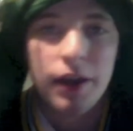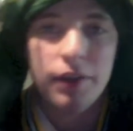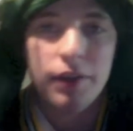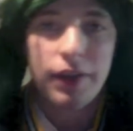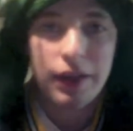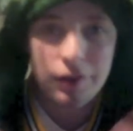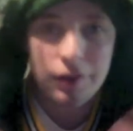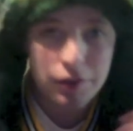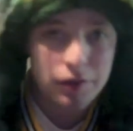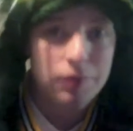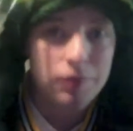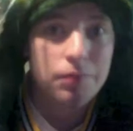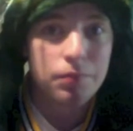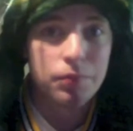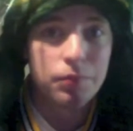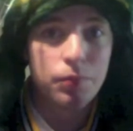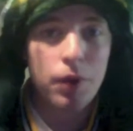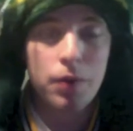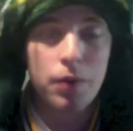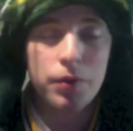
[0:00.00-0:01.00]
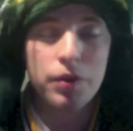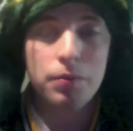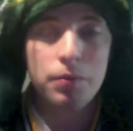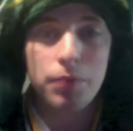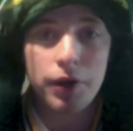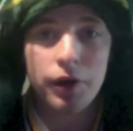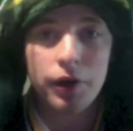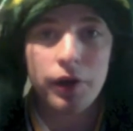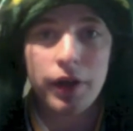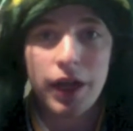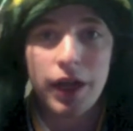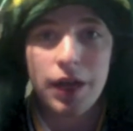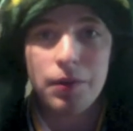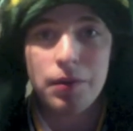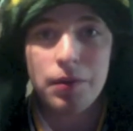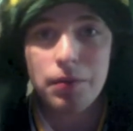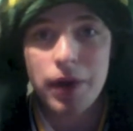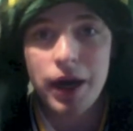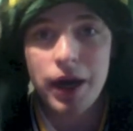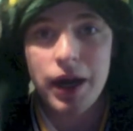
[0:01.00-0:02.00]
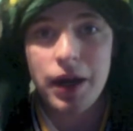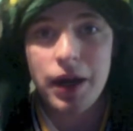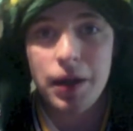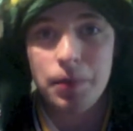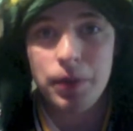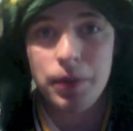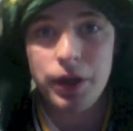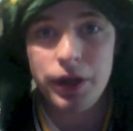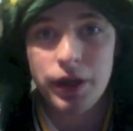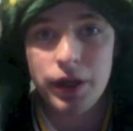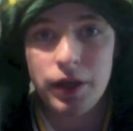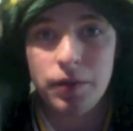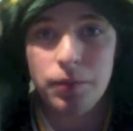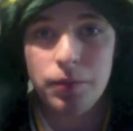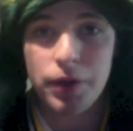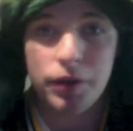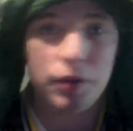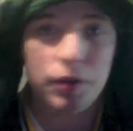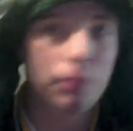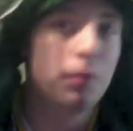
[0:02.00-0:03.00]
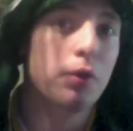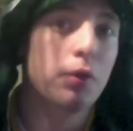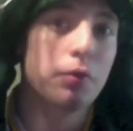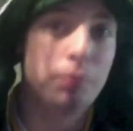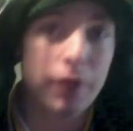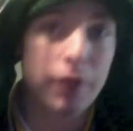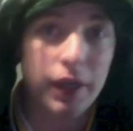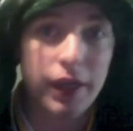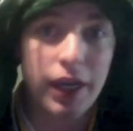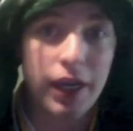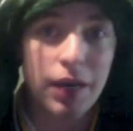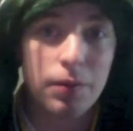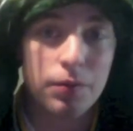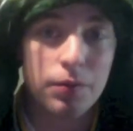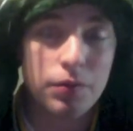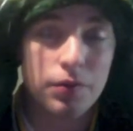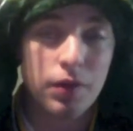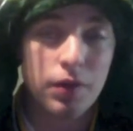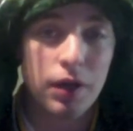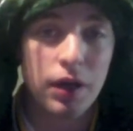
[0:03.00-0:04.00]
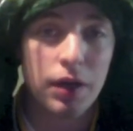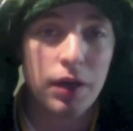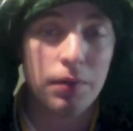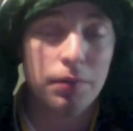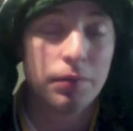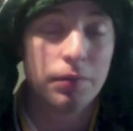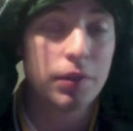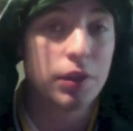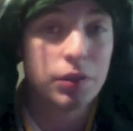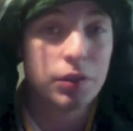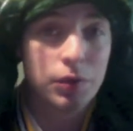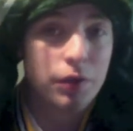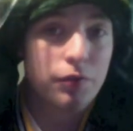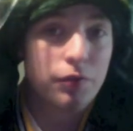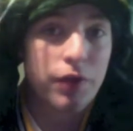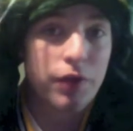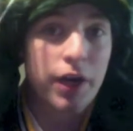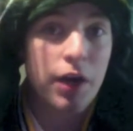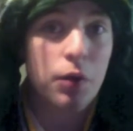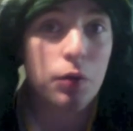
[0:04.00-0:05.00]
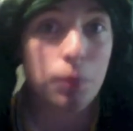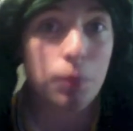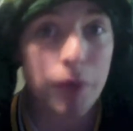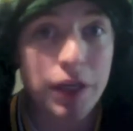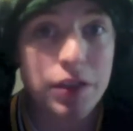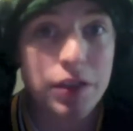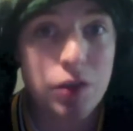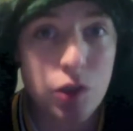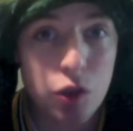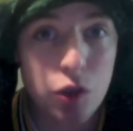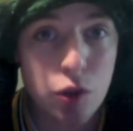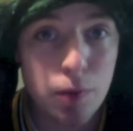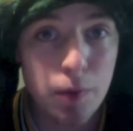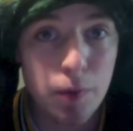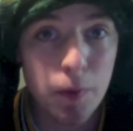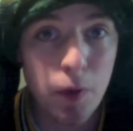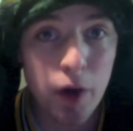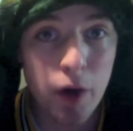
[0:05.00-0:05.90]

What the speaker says: That's probably the bigger game in my opinion, but they're both big games, because we're going to find out who plays in the Super Bowl